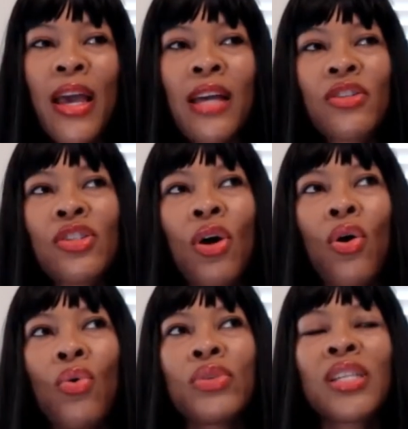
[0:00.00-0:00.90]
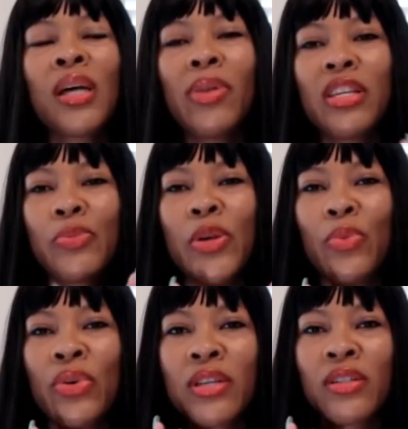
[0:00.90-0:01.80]
and so some of these
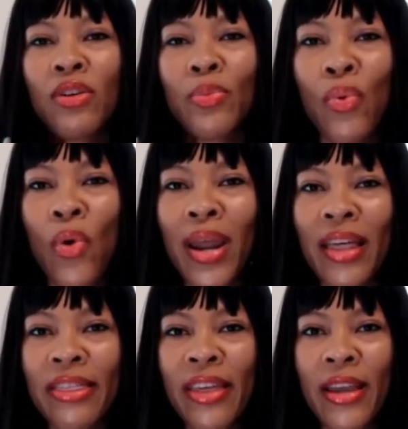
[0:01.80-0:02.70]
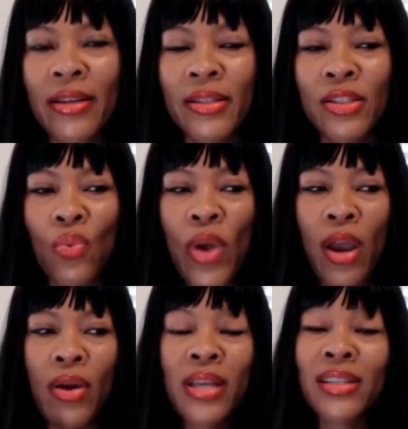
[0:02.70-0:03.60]
people get to a point i think to
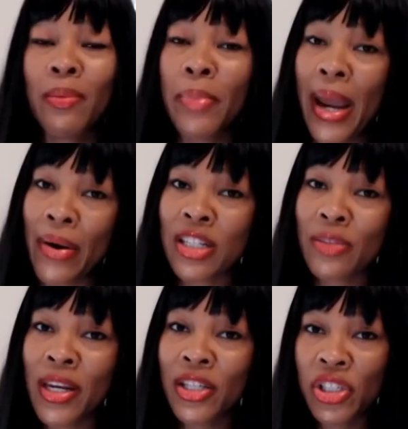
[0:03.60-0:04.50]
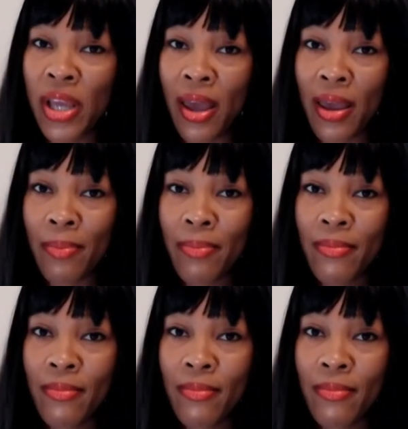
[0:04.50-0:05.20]
where it's embarrassment and shame